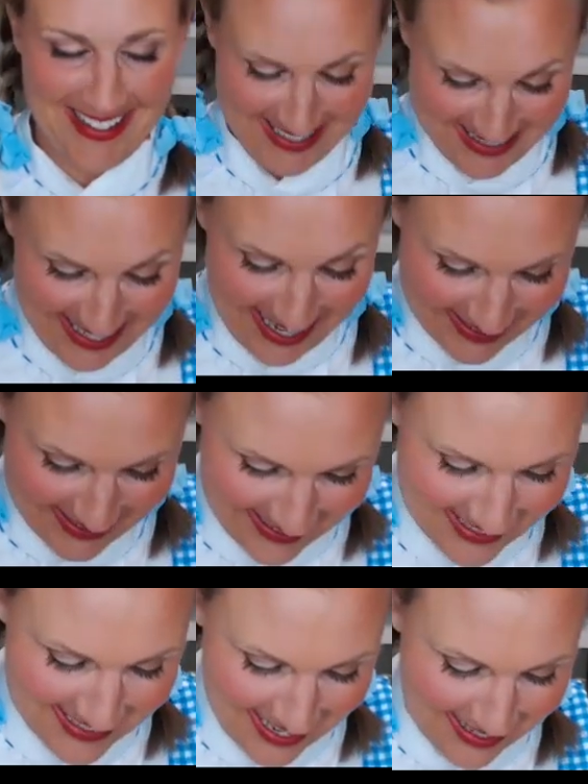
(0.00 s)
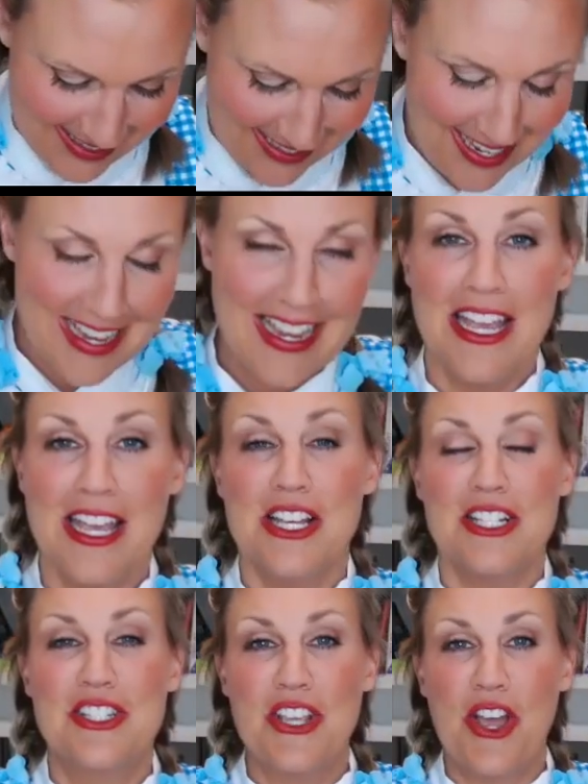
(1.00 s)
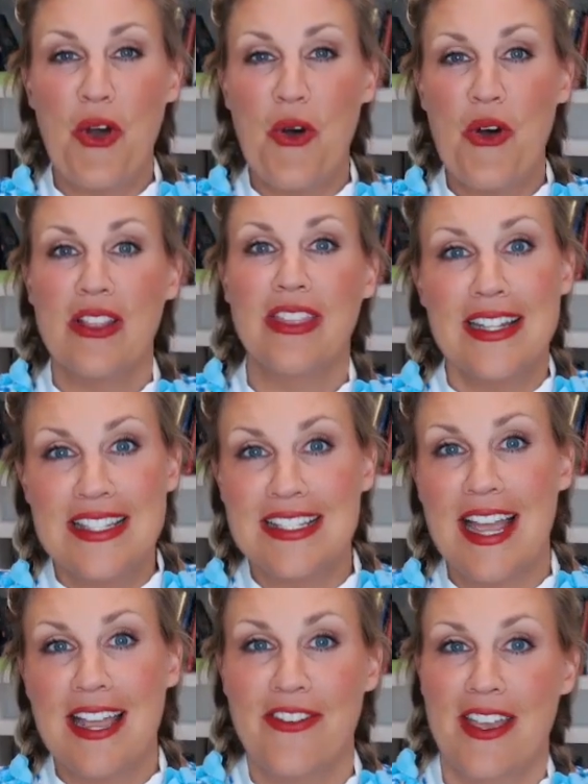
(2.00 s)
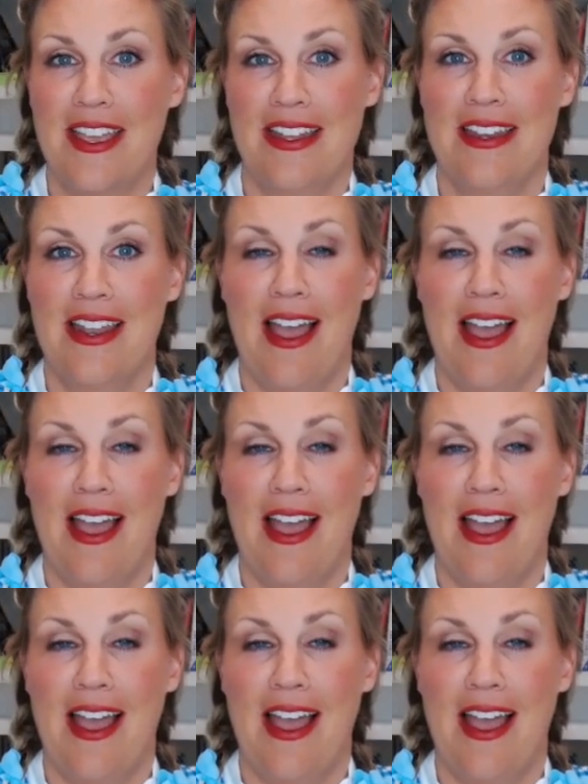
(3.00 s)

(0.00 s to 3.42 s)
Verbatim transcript: exactly, exactly. So let's dive in.